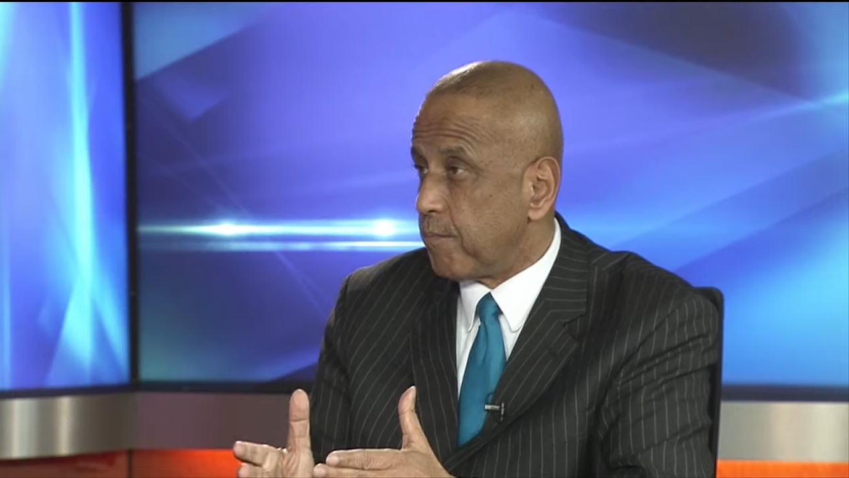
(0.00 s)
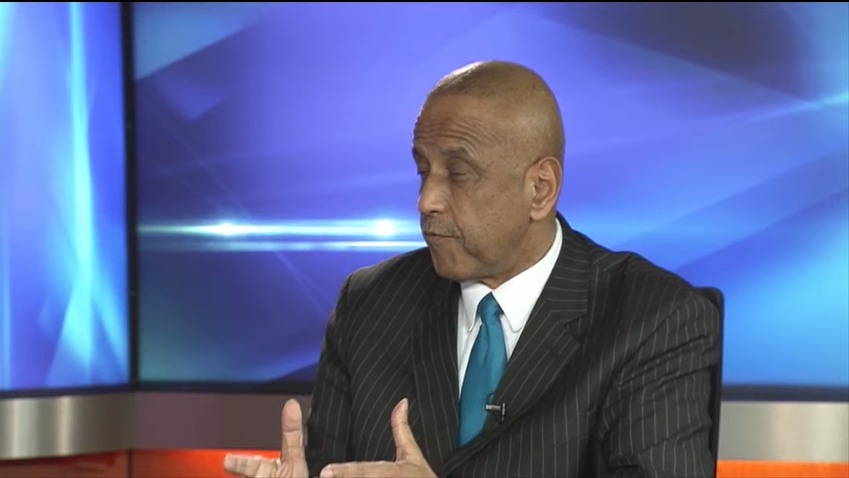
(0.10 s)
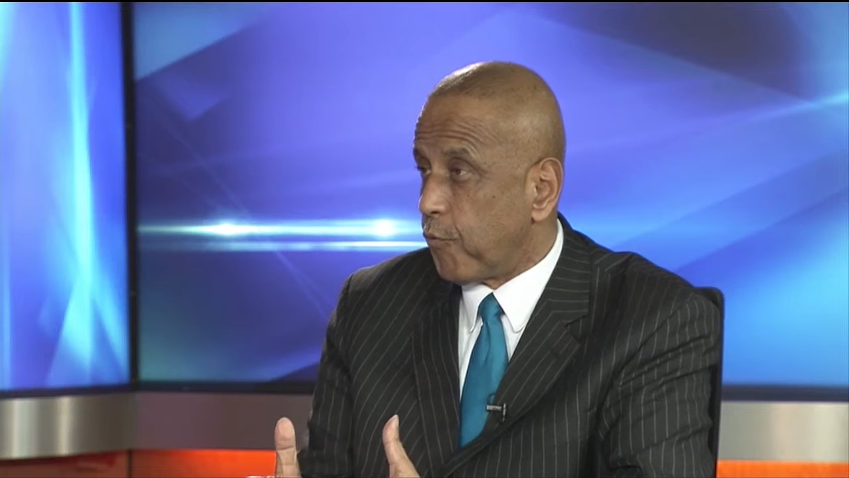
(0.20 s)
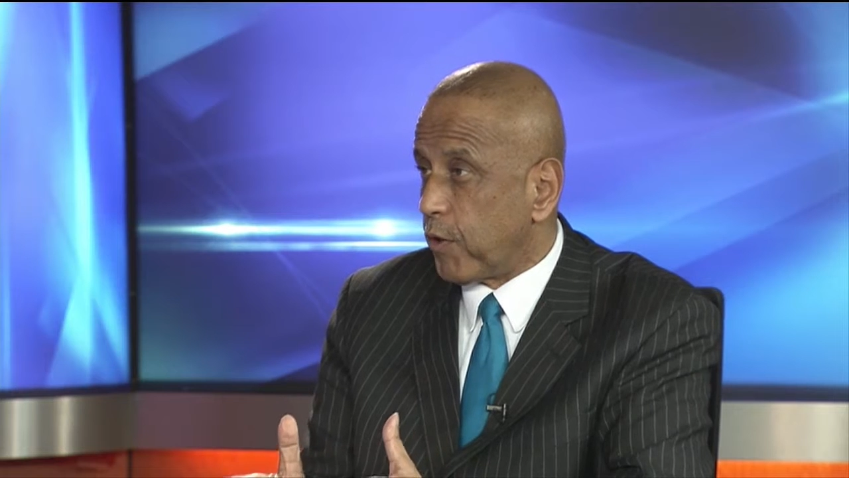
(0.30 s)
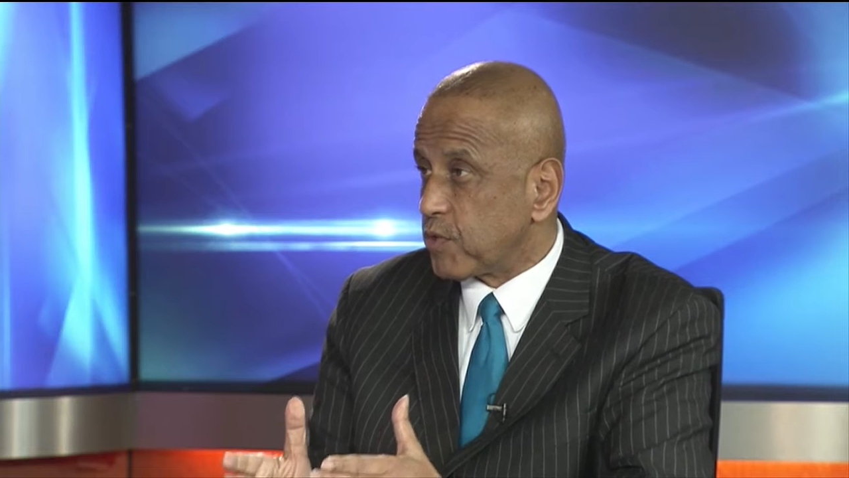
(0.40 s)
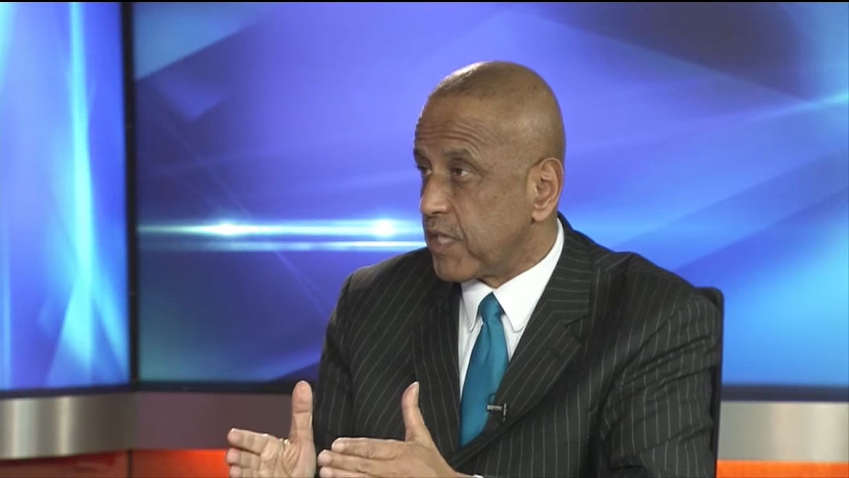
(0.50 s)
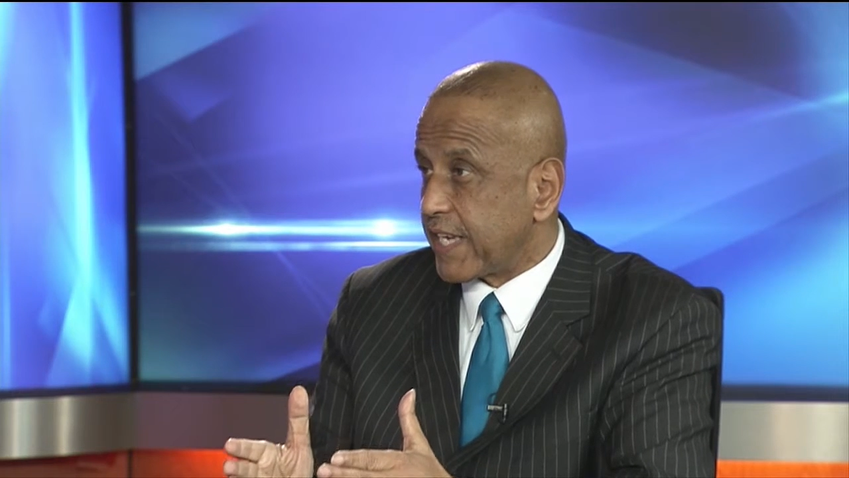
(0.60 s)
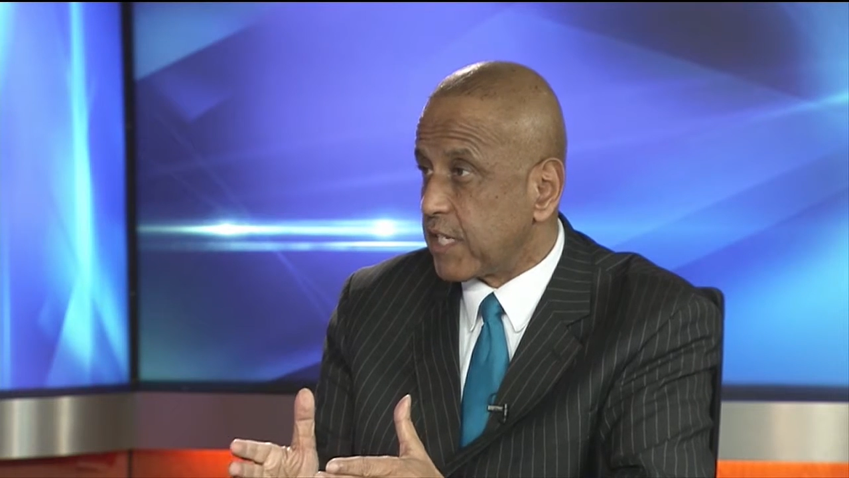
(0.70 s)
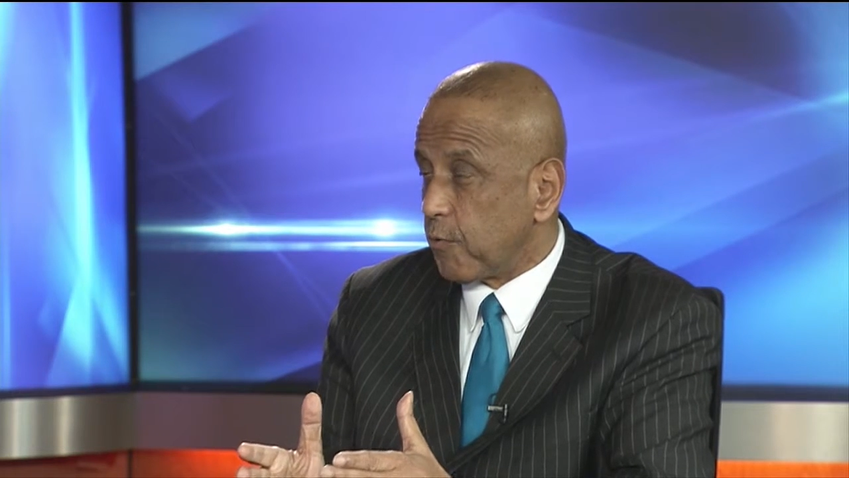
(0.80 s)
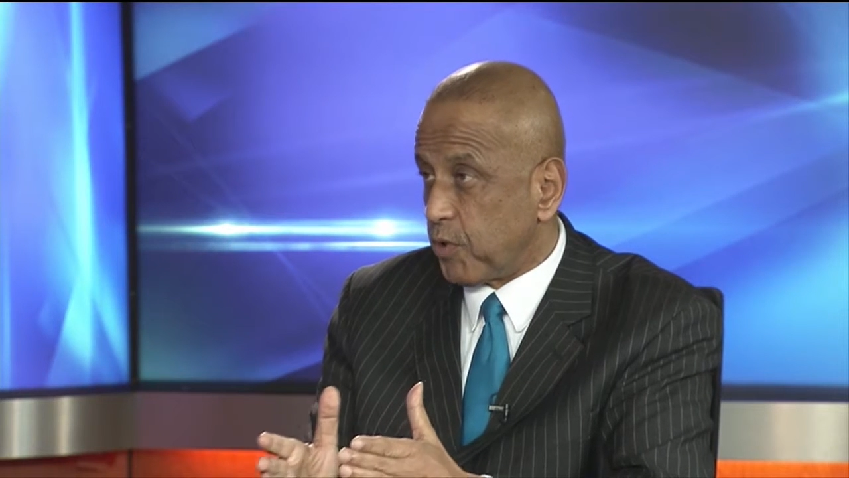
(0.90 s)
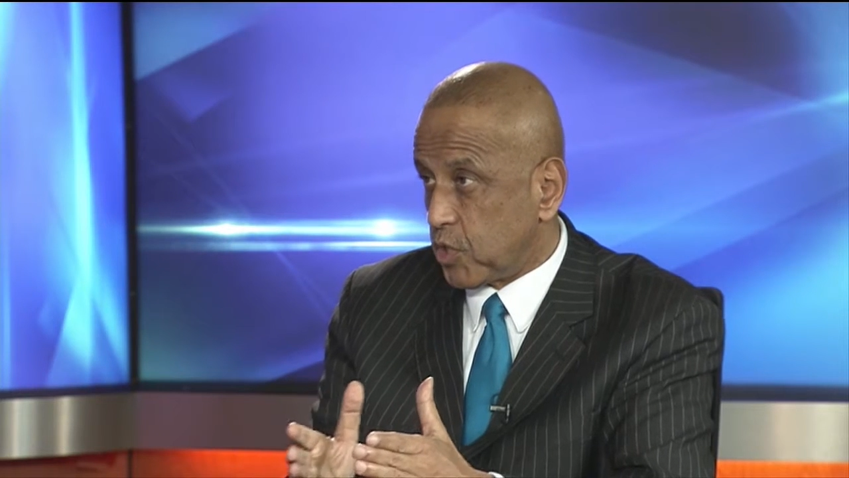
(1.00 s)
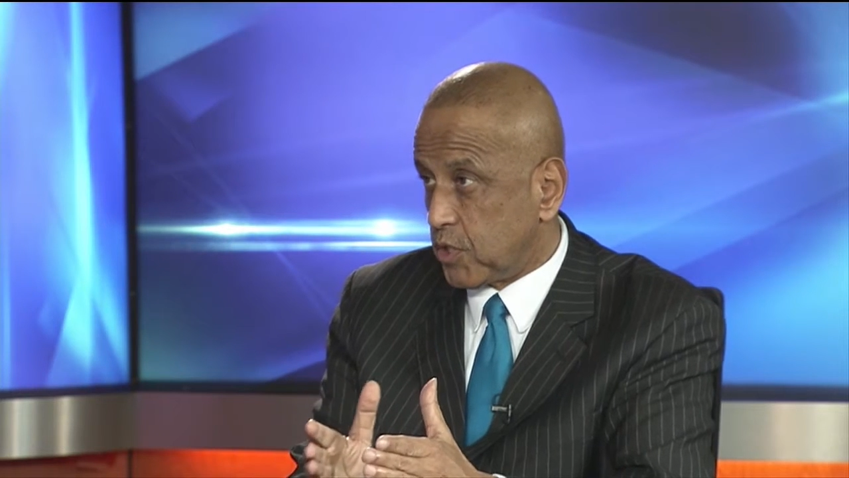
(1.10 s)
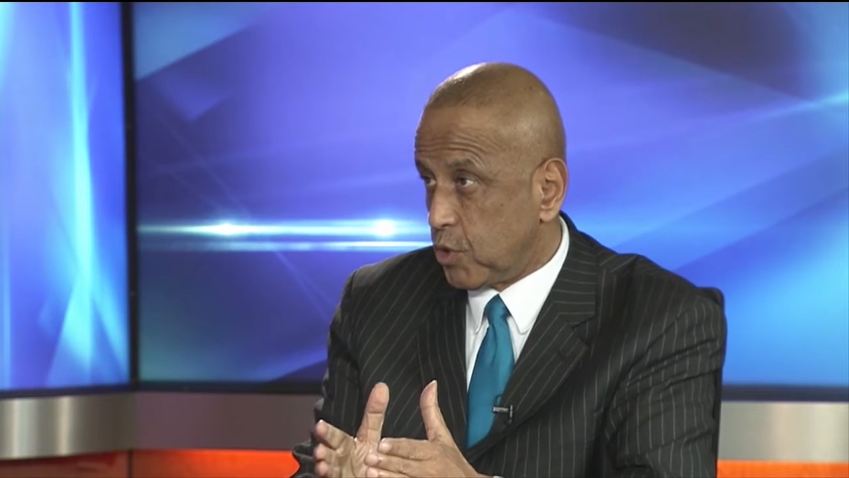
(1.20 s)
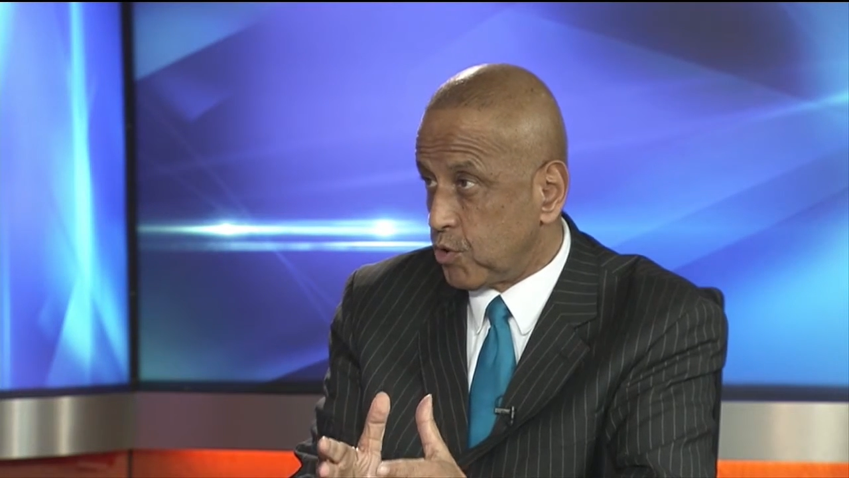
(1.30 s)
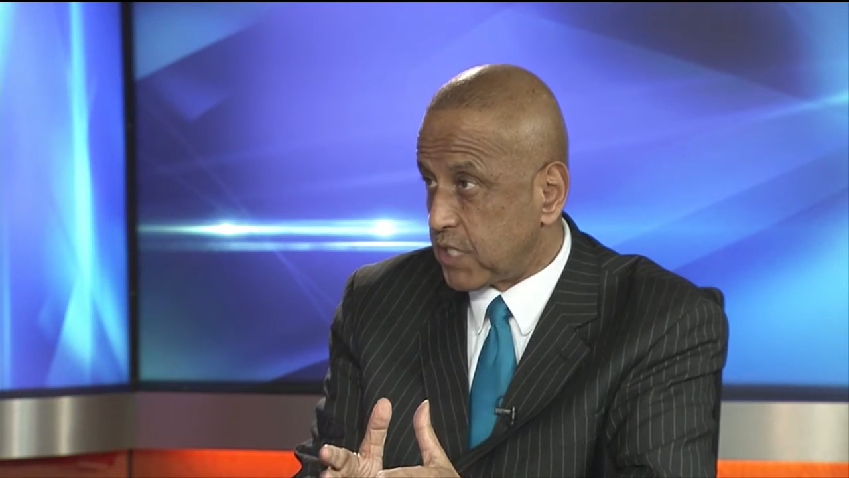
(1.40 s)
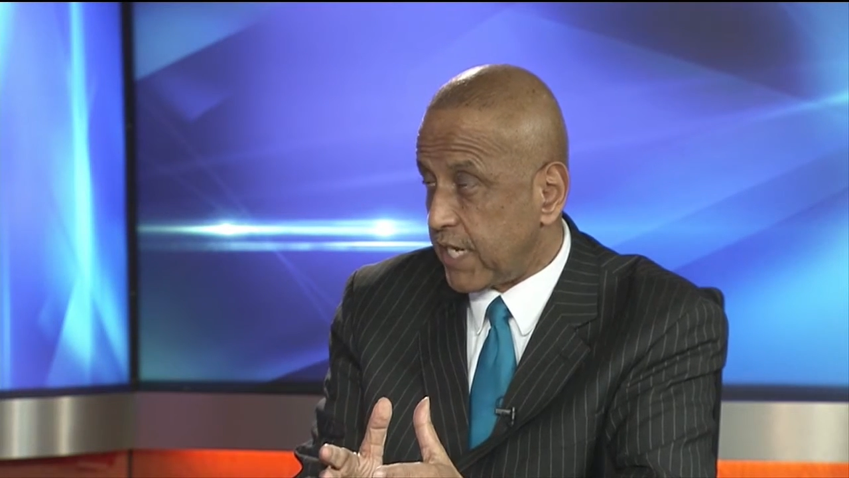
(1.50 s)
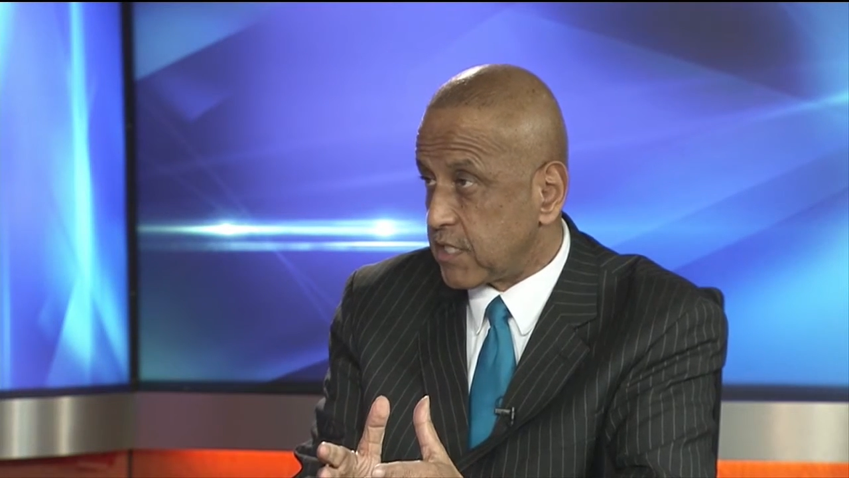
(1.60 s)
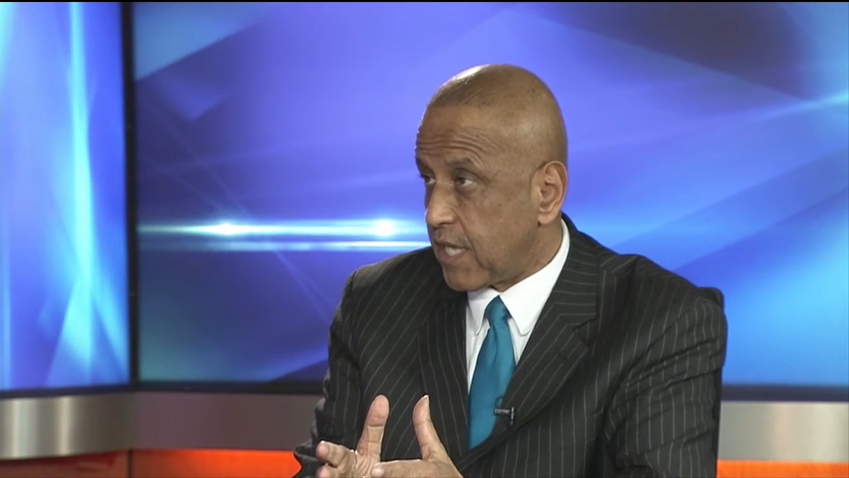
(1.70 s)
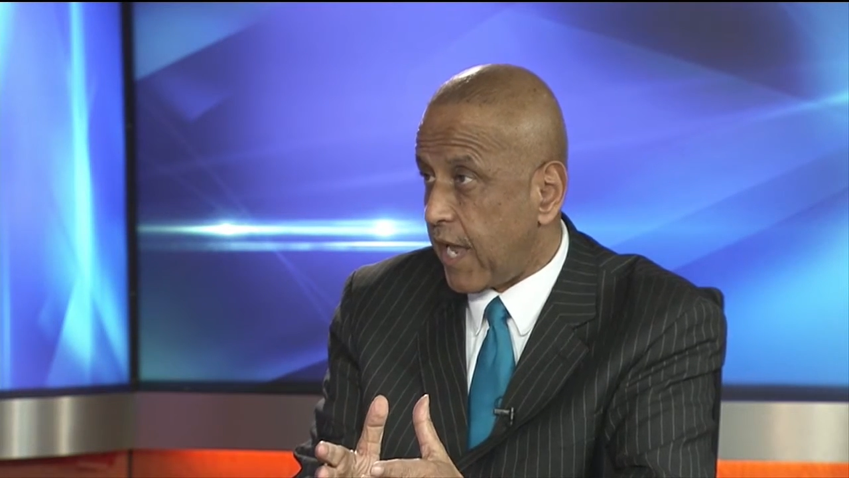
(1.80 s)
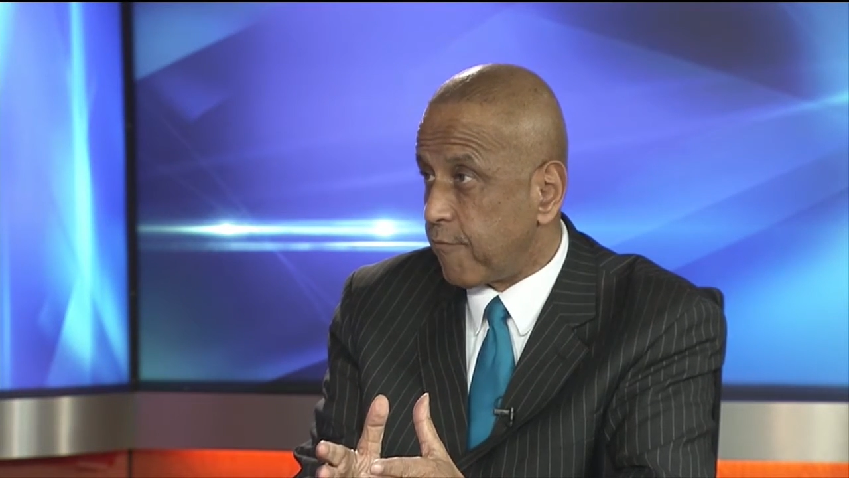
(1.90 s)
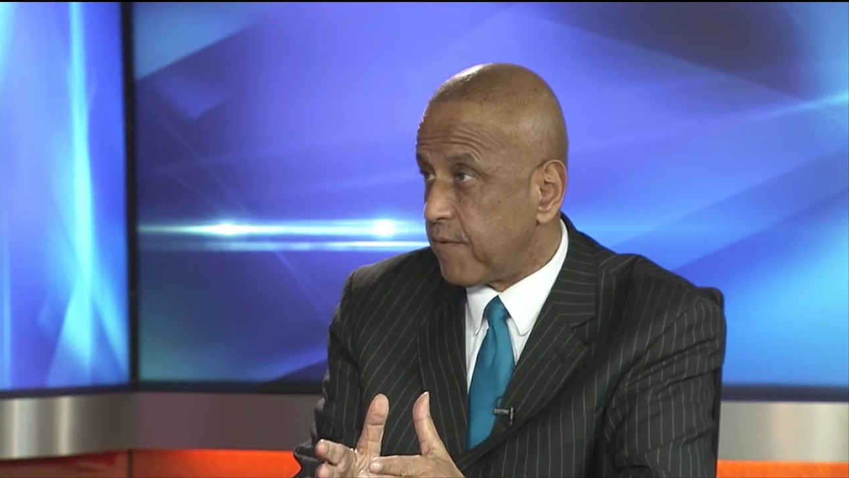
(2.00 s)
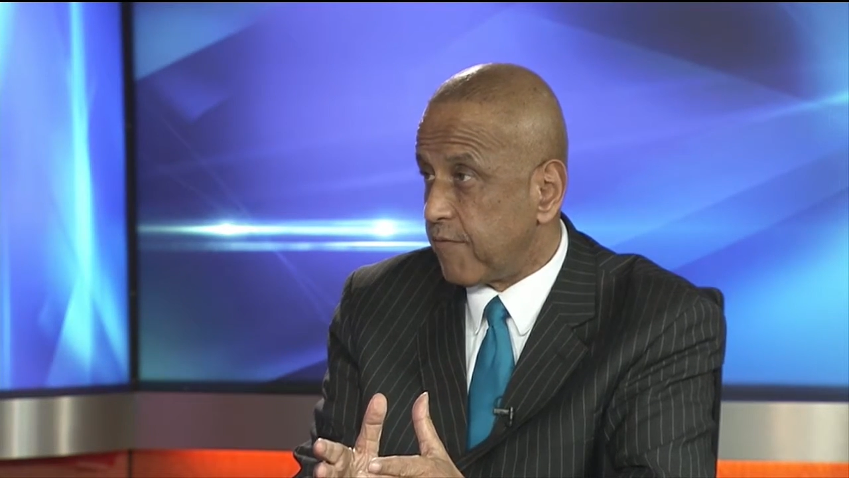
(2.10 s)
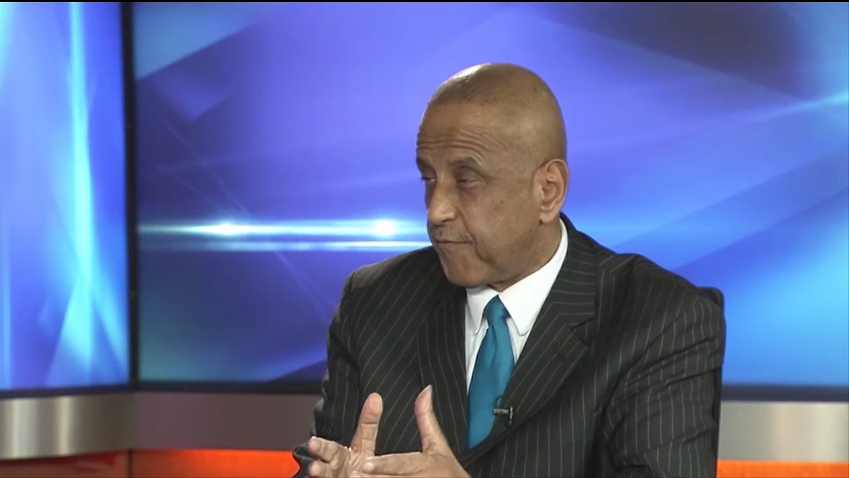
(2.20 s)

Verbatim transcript: Before he was elected, there were two states that had